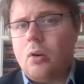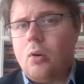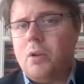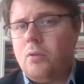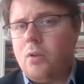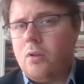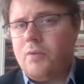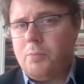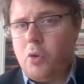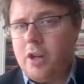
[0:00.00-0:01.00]
Well, on
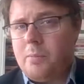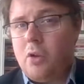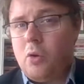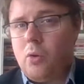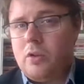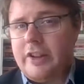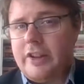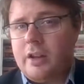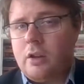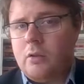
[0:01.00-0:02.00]
the point about
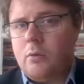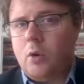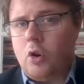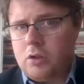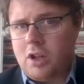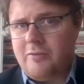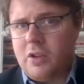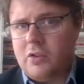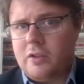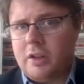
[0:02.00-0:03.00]
holding all
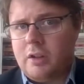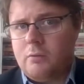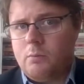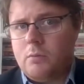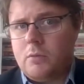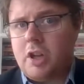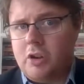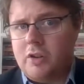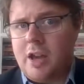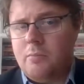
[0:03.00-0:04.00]
governments to
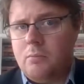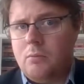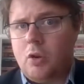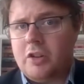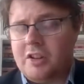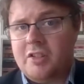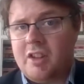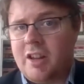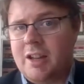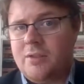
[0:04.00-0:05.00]
Count, I want to
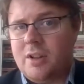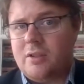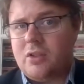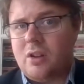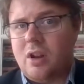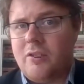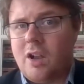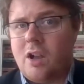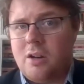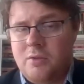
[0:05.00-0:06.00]
underline that although
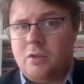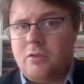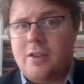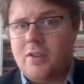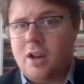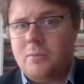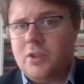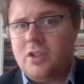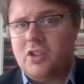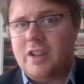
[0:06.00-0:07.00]
uh, you're right, the arms
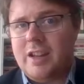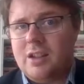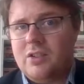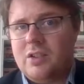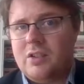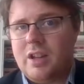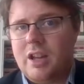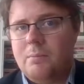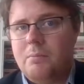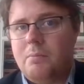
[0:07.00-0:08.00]
industry isn't
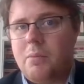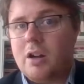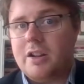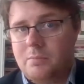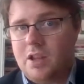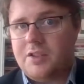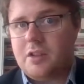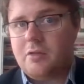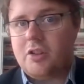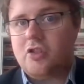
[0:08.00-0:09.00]
a party
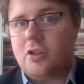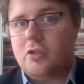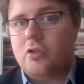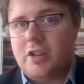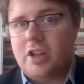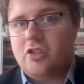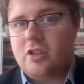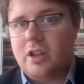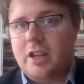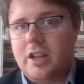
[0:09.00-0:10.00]
political issue.
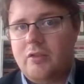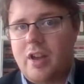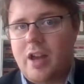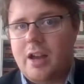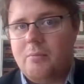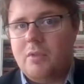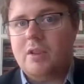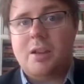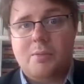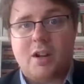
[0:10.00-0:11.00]
Traditionally, um,
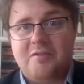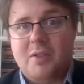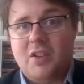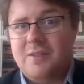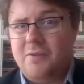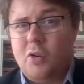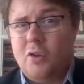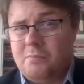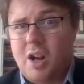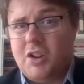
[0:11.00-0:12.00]
Labour governments have
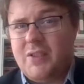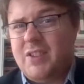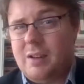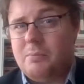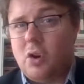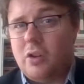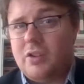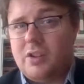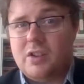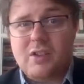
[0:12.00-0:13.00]
followed much the same
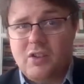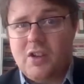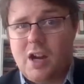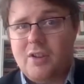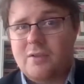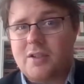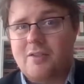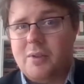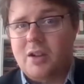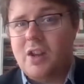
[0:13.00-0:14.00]
policies as Conservative
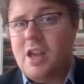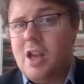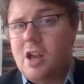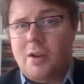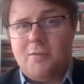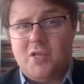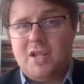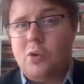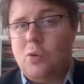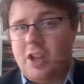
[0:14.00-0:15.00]
governments. When there was a
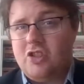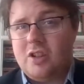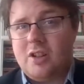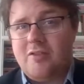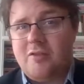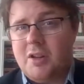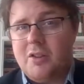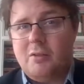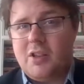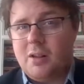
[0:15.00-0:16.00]
coalition government,
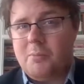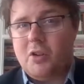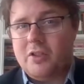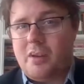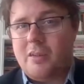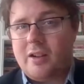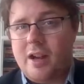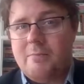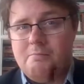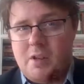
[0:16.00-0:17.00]
it was a Liberal
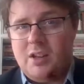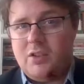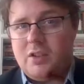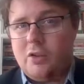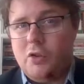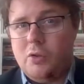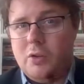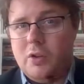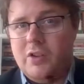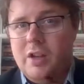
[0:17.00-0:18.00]
Democrat minister who
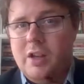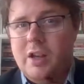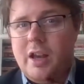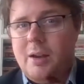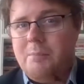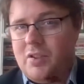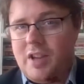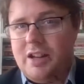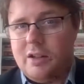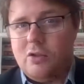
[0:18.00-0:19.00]
was uh,
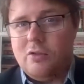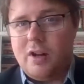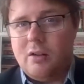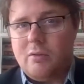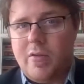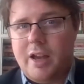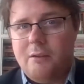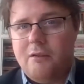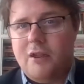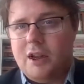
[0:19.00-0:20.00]
presiding over
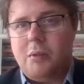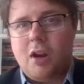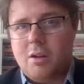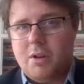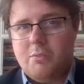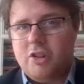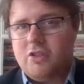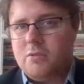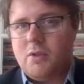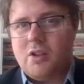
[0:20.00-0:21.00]
um, the department
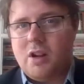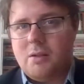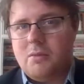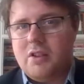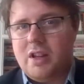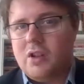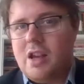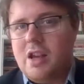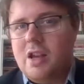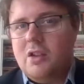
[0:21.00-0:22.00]
which does arms sales.
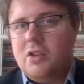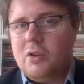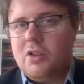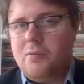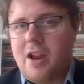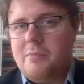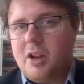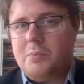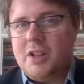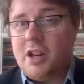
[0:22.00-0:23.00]
So it's very
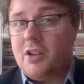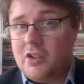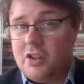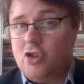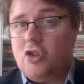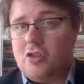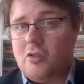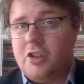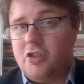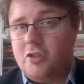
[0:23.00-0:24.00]
much been an
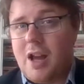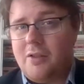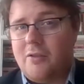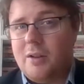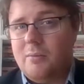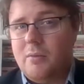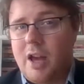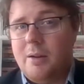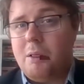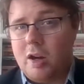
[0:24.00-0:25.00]
institutional issue rather than a,
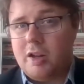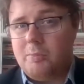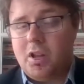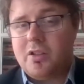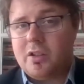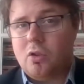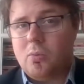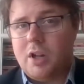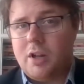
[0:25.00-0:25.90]
a party political one.